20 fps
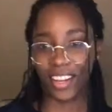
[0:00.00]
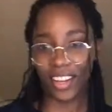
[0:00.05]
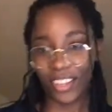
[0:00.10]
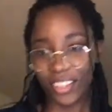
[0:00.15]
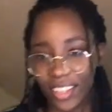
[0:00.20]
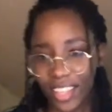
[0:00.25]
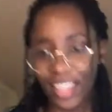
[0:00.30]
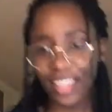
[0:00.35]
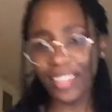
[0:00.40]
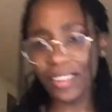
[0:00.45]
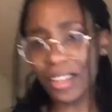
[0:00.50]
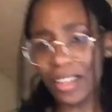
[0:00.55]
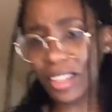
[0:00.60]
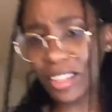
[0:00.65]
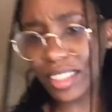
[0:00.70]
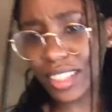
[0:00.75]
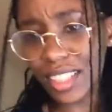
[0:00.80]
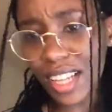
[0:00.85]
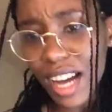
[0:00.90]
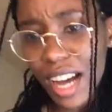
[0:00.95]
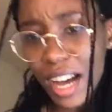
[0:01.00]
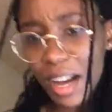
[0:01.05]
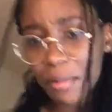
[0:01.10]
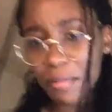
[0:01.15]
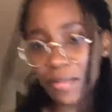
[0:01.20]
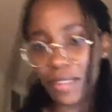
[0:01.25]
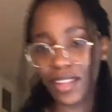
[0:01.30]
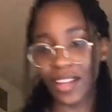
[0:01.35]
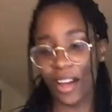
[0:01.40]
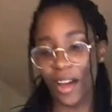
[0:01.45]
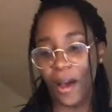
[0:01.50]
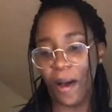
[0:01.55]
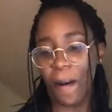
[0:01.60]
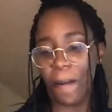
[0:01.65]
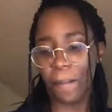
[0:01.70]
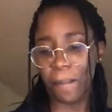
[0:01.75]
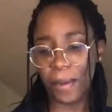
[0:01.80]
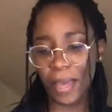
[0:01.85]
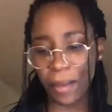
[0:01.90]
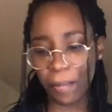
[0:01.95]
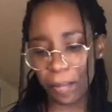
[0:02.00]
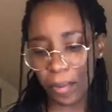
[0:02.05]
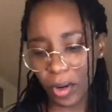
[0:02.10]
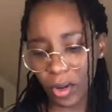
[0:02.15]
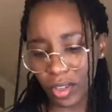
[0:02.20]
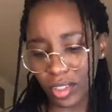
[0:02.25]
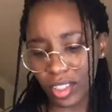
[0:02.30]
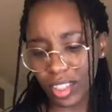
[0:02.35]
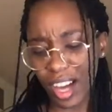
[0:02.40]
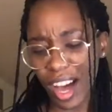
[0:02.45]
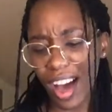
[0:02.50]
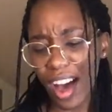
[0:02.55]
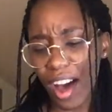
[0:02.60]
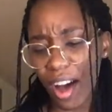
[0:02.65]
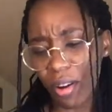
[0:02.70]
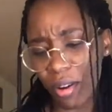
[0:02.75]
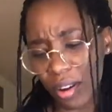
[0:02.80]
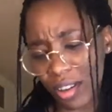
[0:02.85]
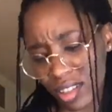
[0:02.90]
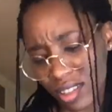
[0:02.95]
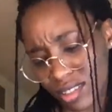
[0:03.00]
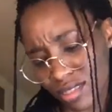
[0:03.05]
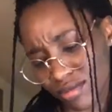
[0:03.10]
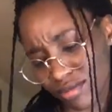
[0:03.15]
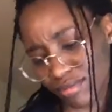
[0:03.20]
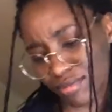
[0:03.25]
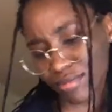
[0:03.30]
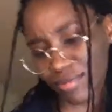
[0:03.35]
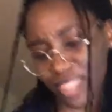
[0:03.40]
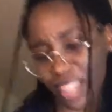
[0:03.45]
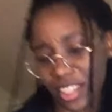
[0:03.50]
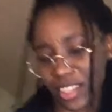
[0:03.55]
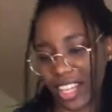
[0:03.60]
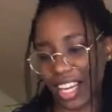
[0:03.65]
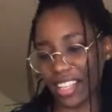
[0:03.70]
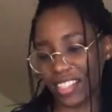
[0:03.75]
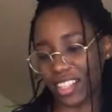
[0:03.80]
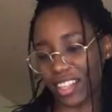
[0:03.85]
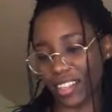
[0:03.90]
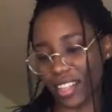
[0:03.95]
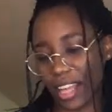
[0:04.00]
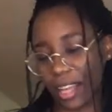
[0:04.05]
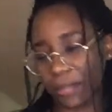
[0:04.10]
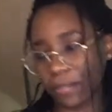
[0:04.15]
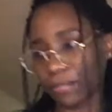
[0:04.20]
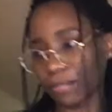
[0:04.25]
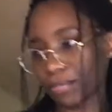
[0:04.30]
It'll come, people go. Can you guys hear that?